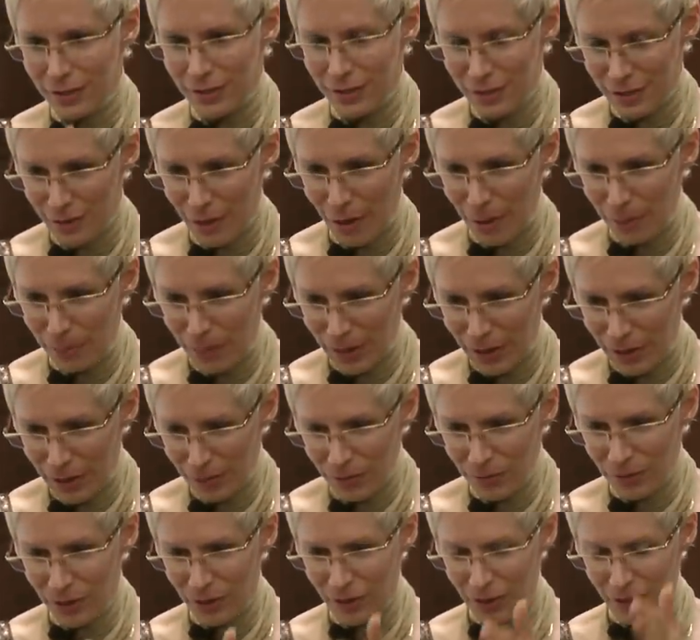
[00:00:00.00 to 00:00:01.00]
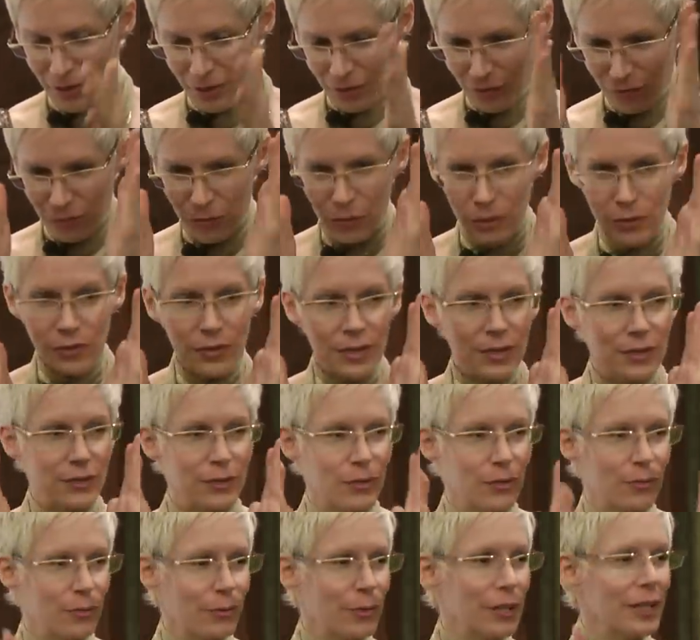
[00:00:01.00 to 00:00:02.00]
this Tarpanam for
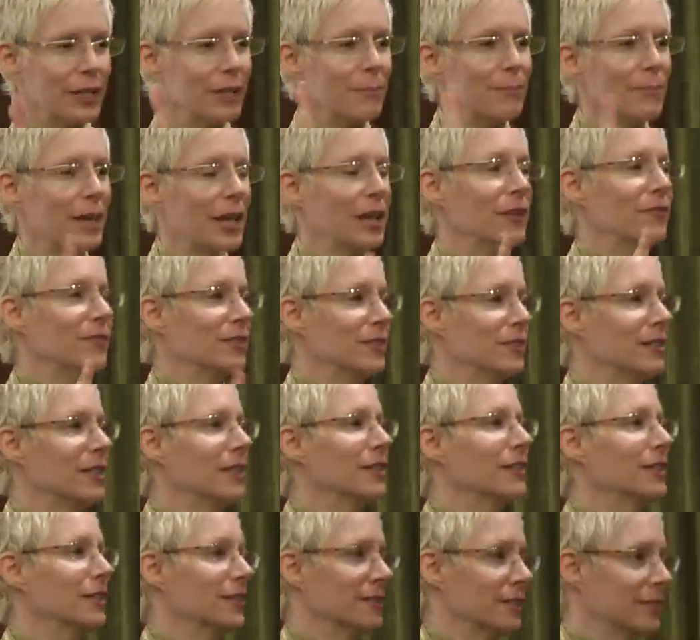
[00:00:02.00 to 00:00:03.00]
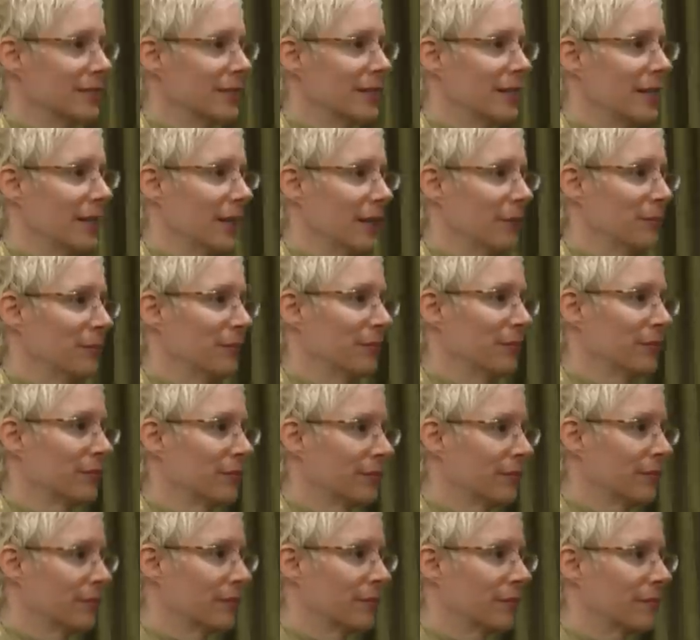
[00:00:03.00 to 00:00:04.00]
these three manifestations today.
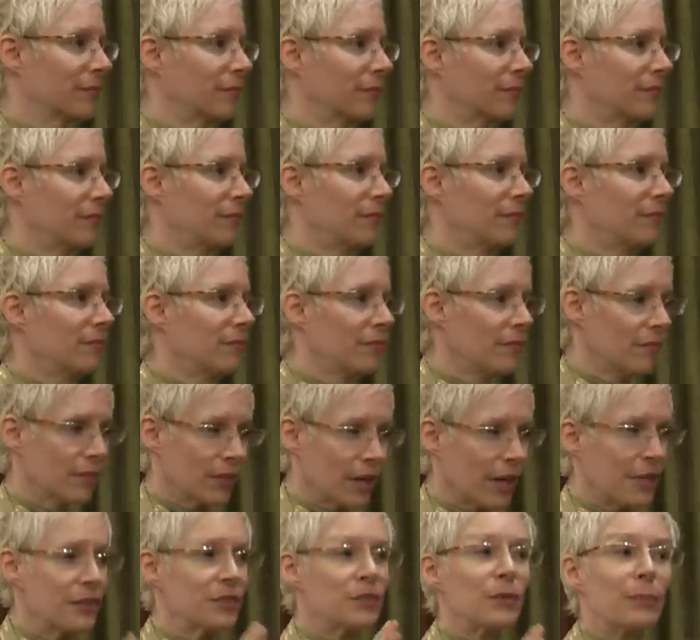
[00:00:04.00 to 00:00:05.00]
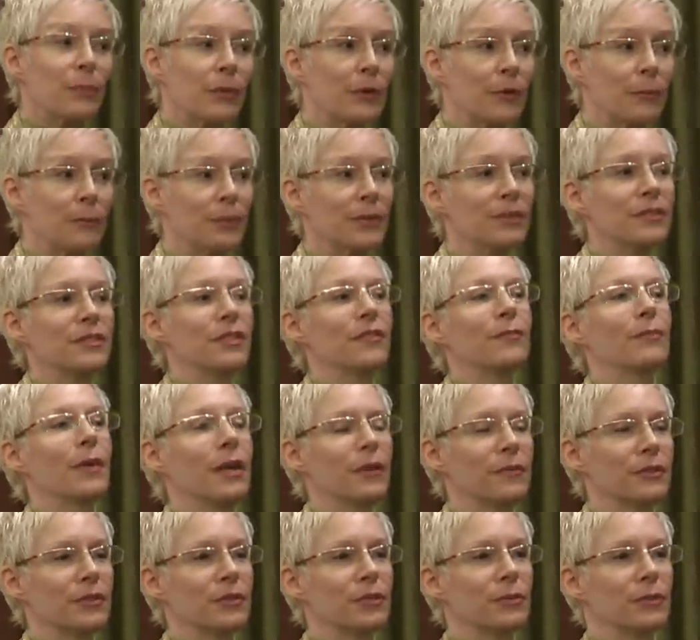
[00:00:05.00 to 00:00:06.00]
That's the purpose of
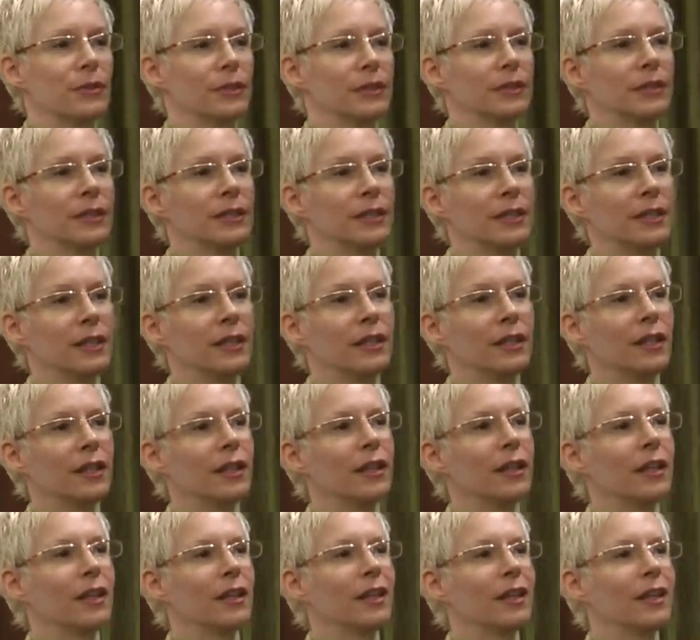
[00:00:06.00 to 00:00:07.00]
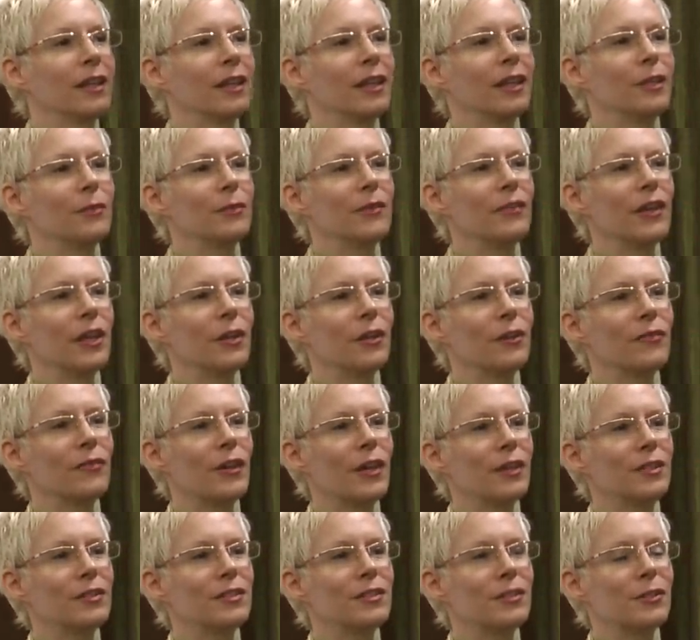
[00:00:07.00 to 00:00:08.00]
my ritual. And we've got our
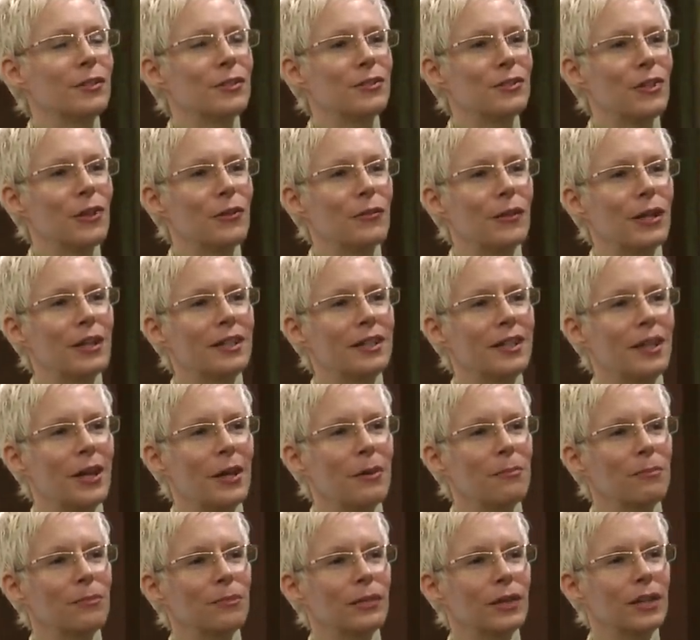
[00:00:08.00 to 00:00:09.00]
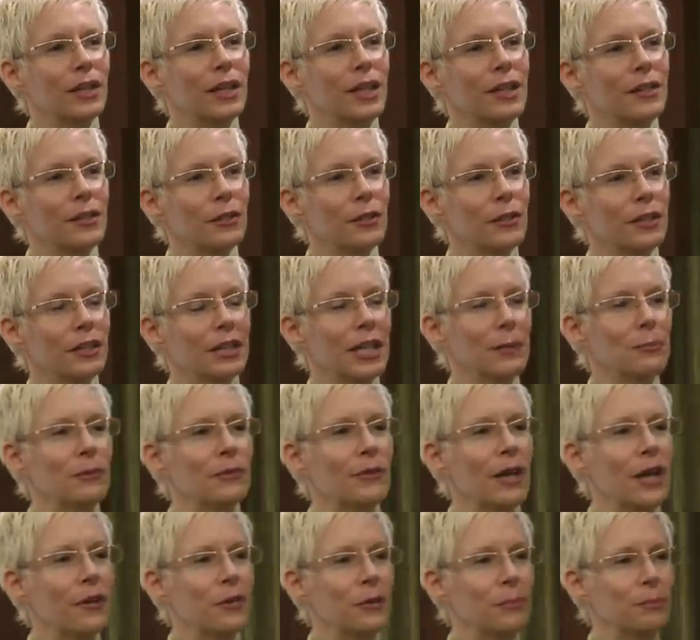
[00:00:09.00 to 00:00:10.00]
volunteers all ready to help. They're going to come
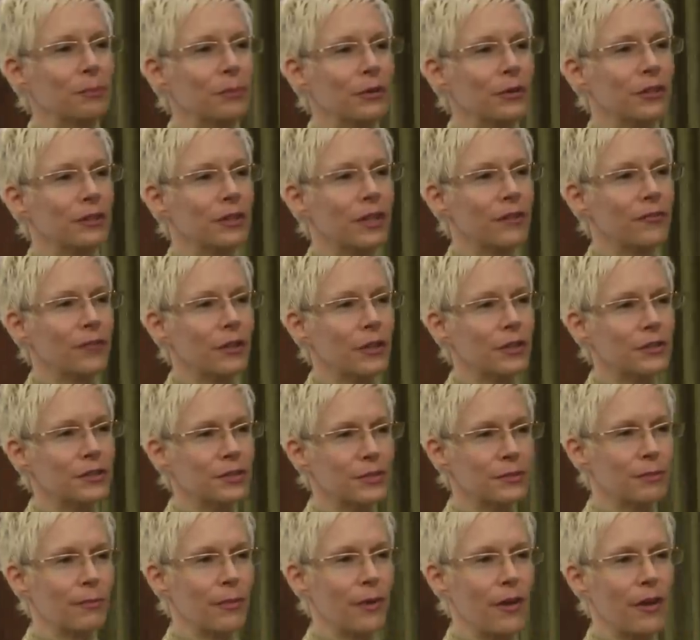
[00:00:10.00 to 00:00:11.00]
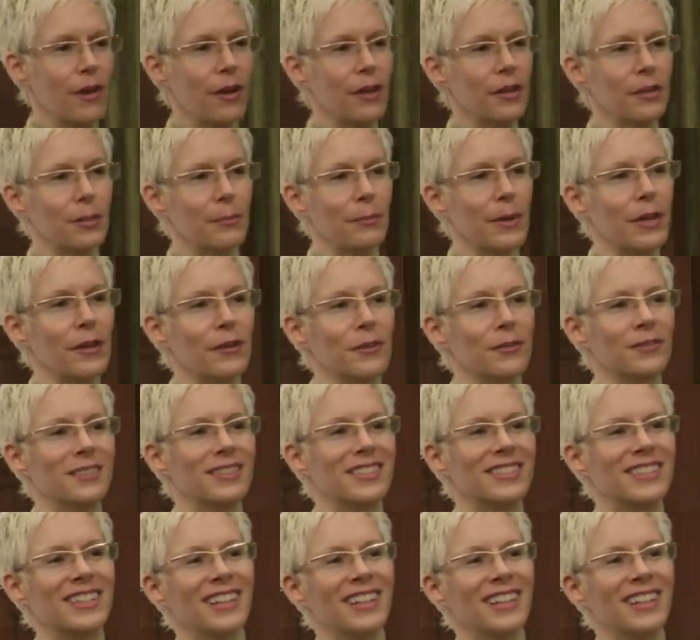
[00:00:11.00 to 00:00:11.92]
around and put a very small amount